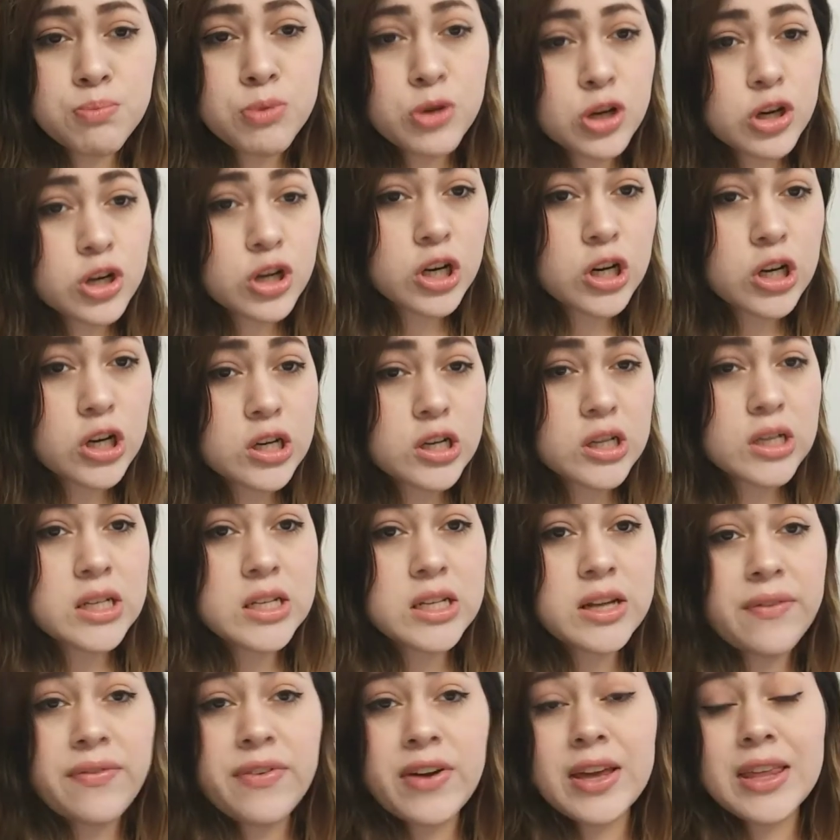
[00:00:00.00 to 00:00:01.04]
burgers,
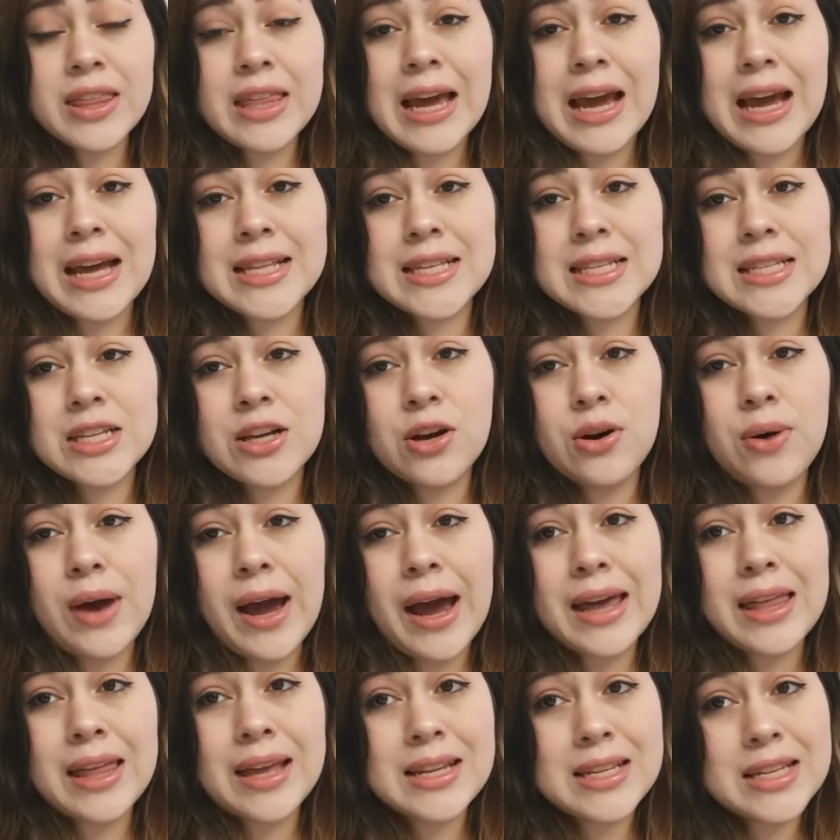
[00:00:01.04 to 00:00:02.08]
stuff like that. So
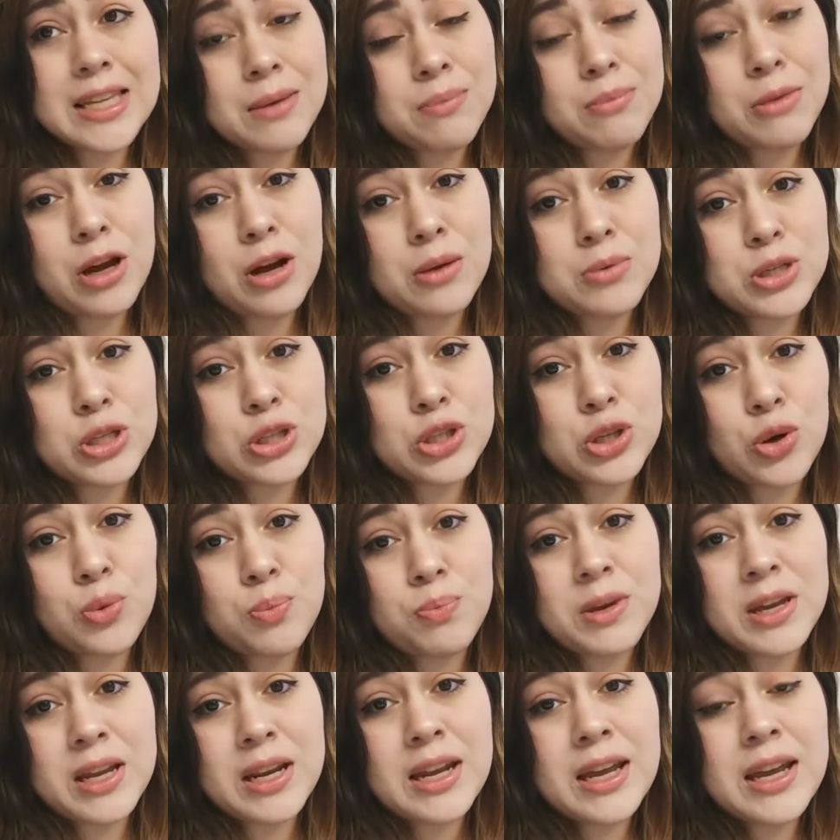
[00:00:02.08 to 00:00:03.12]
I like to keep my options
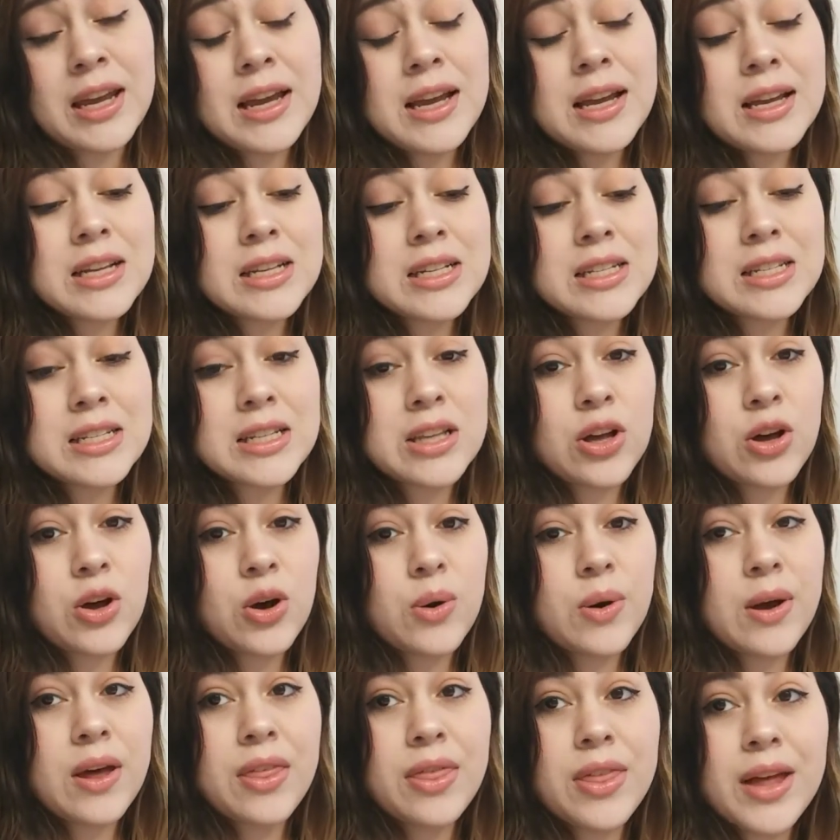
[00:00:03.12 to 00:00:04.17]
open.
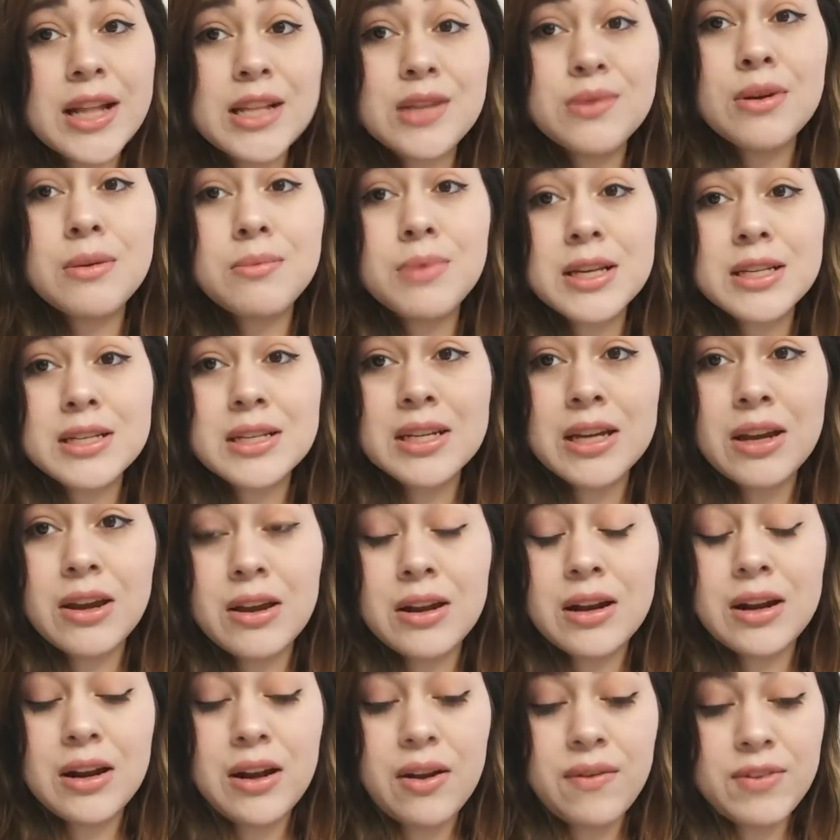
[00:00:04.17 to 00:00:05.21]
So that's why I'm
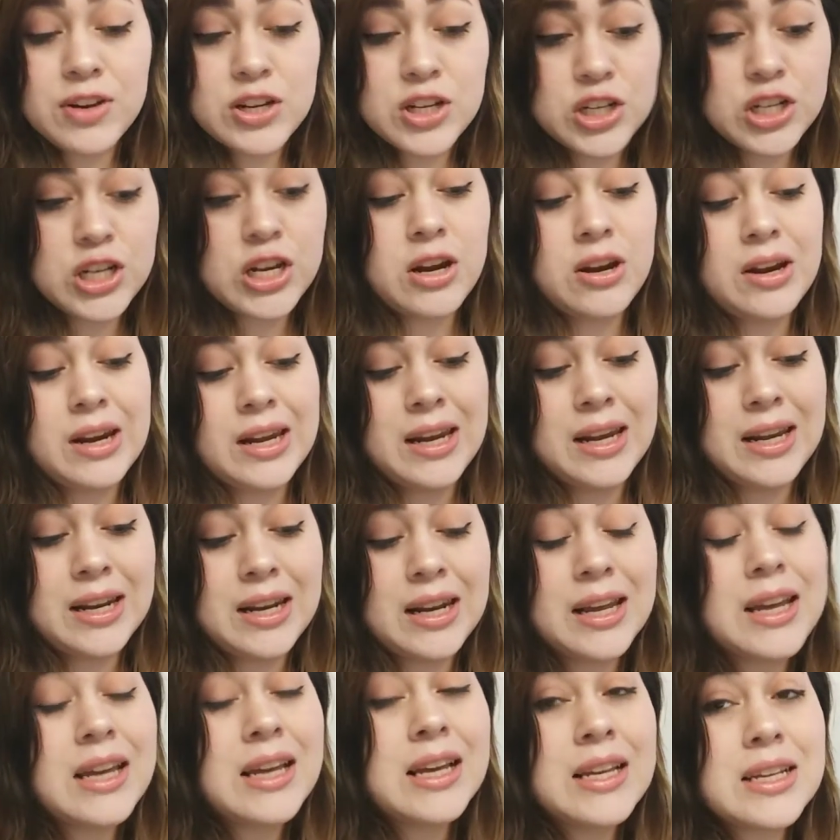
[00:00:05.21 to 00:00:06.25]
pescatarian and not
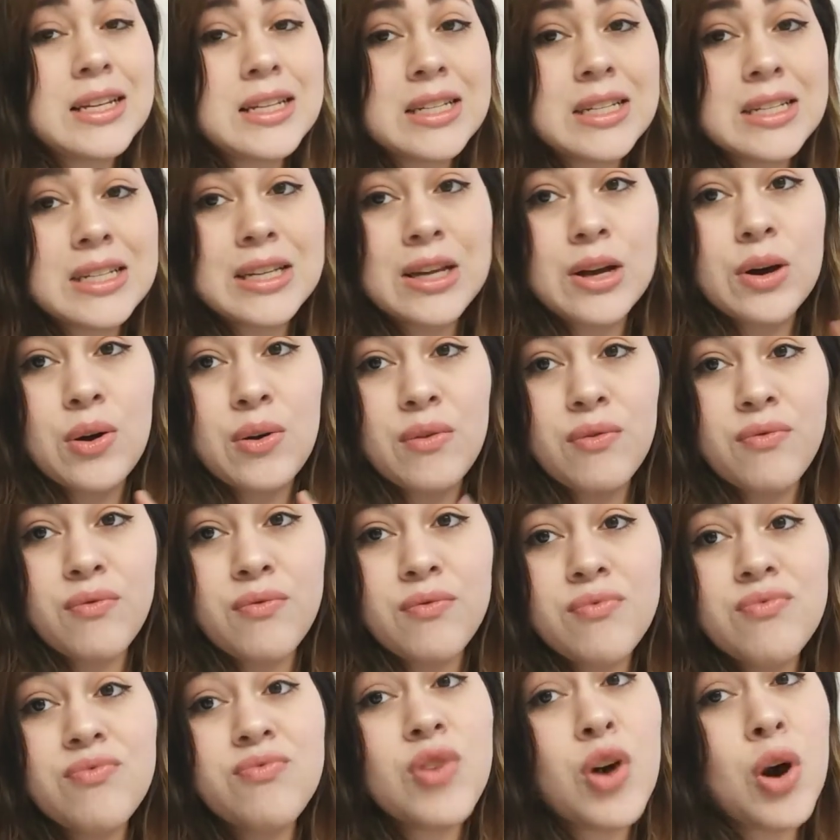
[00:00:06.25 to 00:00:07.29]
vegetarian. So
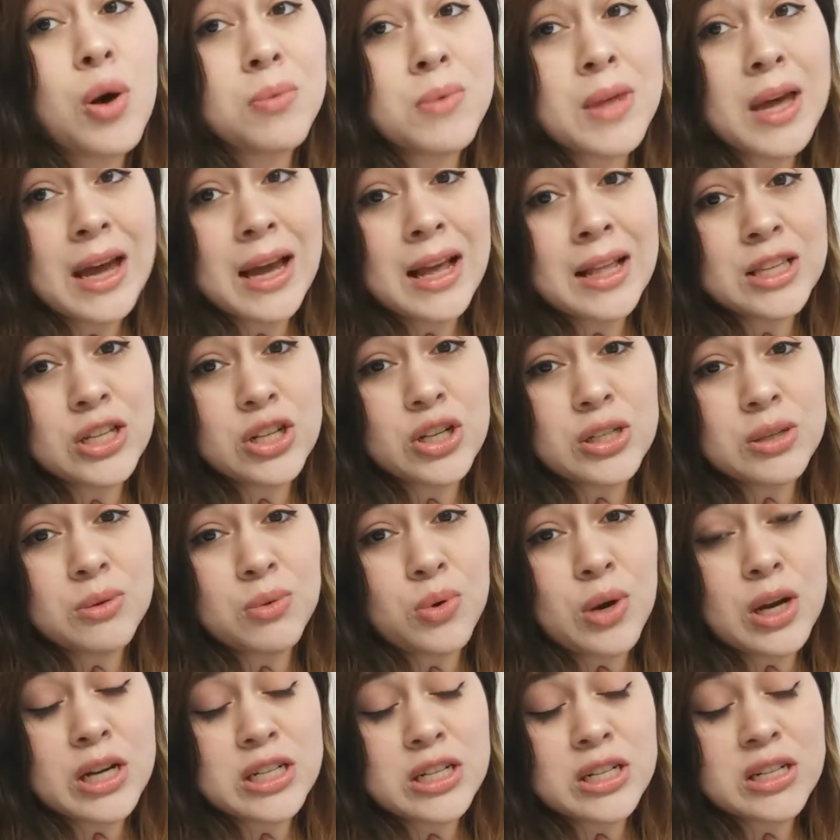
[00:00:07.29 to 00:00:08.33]
hope that answers some
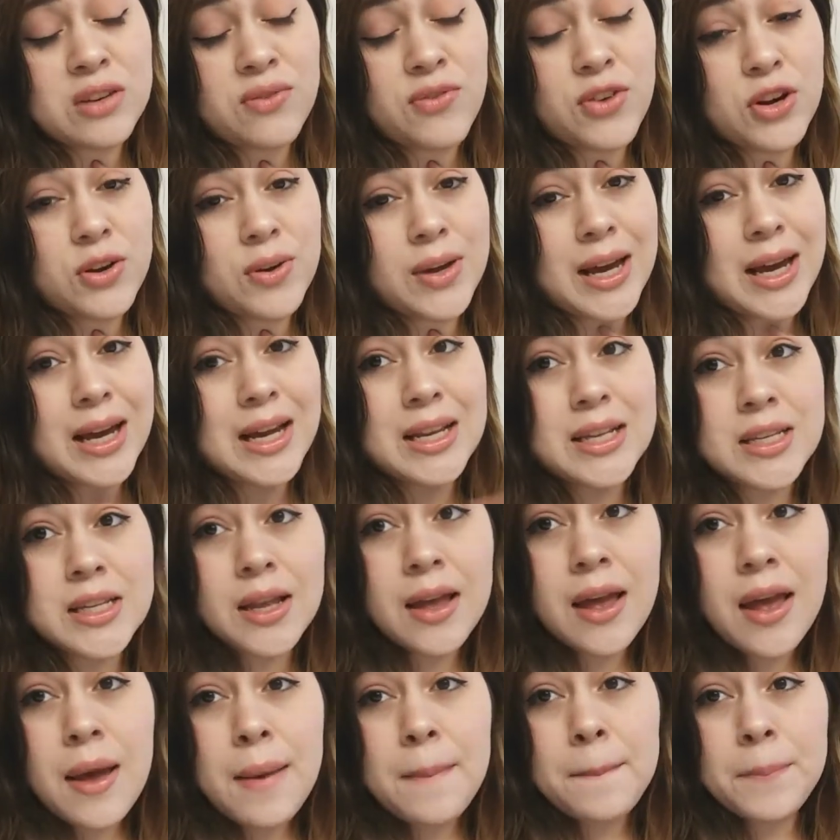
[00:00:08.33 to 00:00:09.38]
questions for you guys.
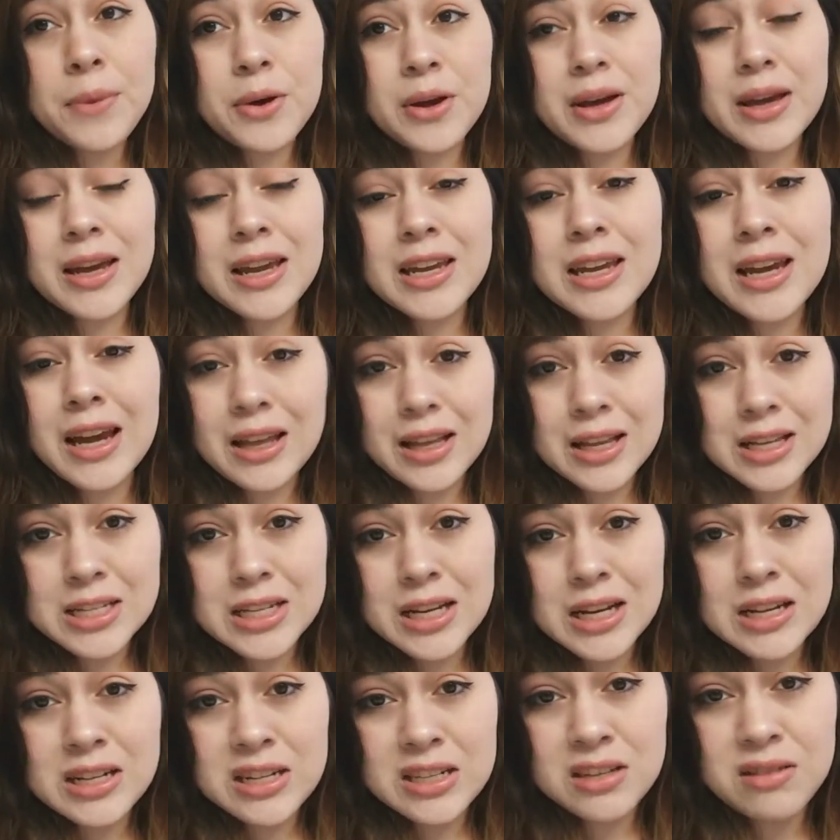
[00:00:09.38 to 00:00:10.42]
But yeah, let's
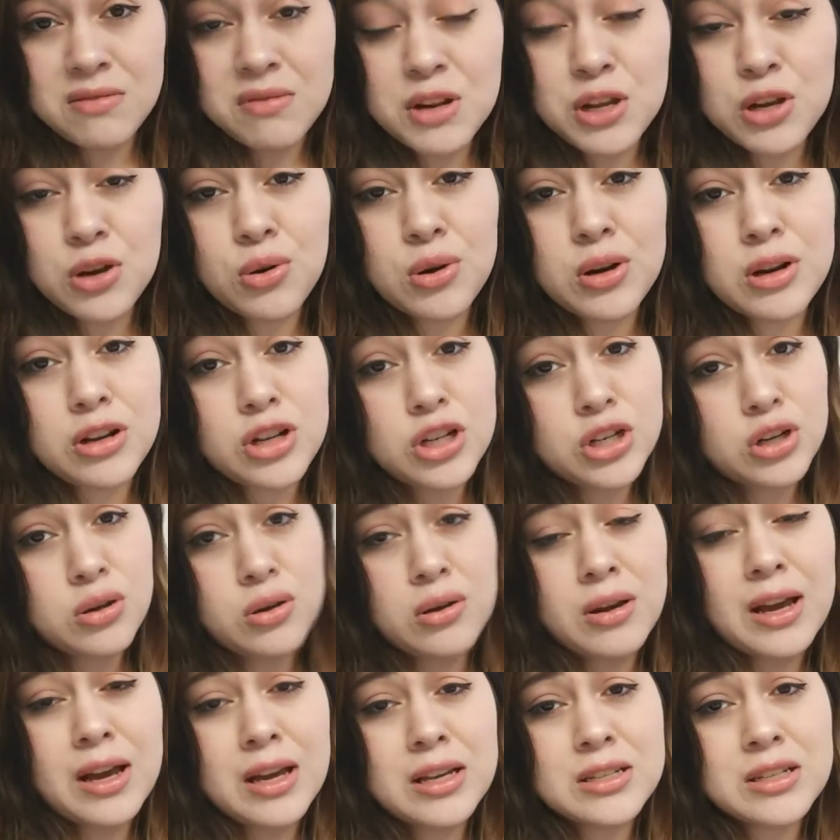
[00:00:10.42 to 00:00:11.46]
get into this video and I'll show
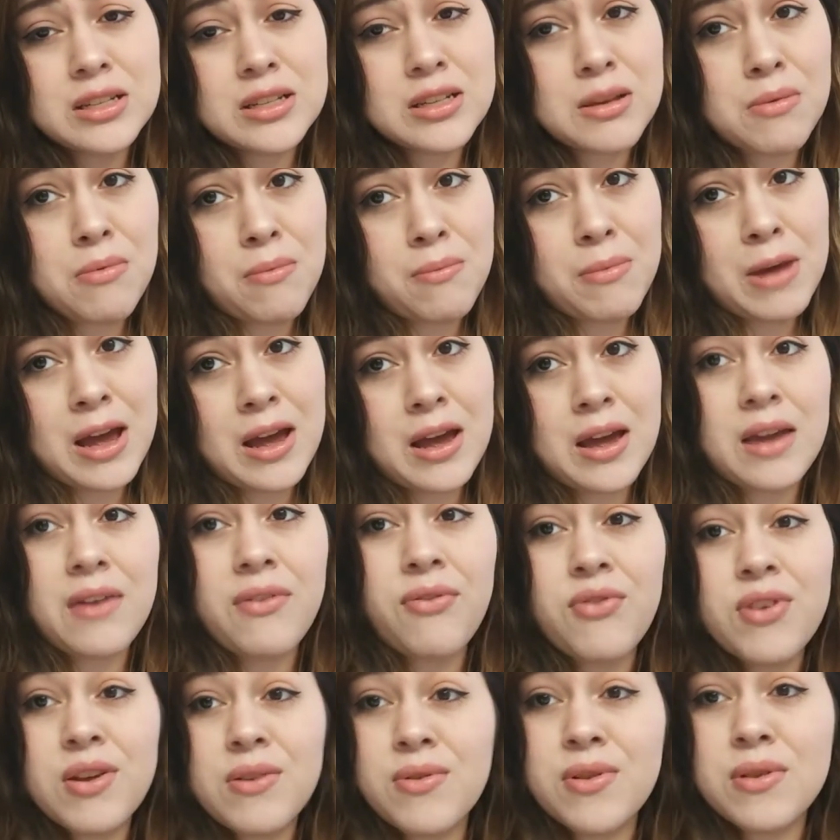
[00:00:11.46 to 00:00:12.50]
you guys some of my
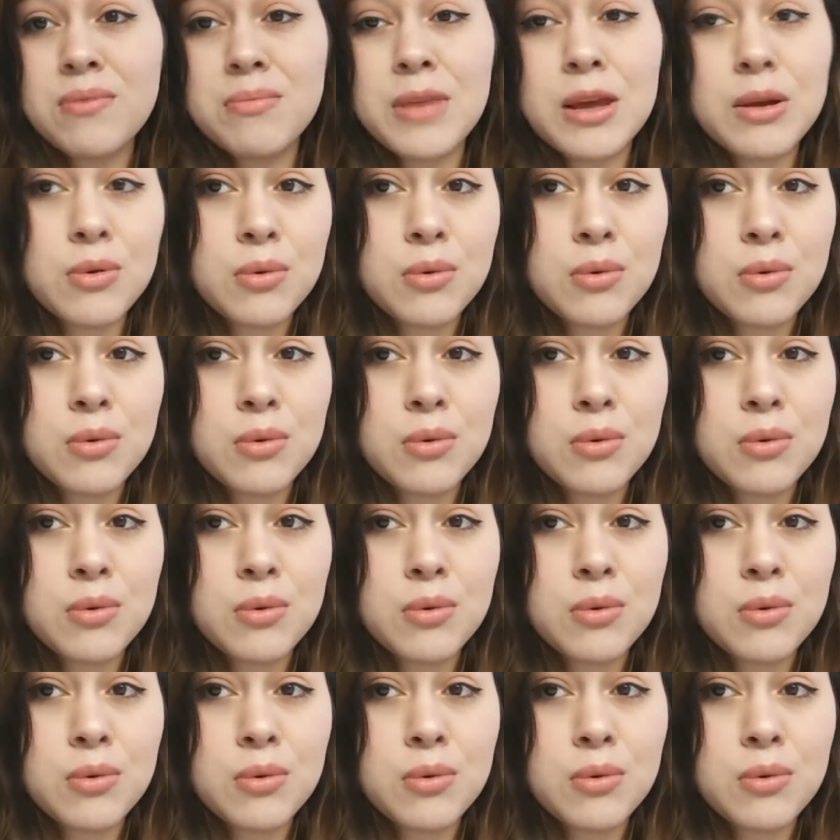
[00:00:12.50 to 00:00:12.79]
favorite meat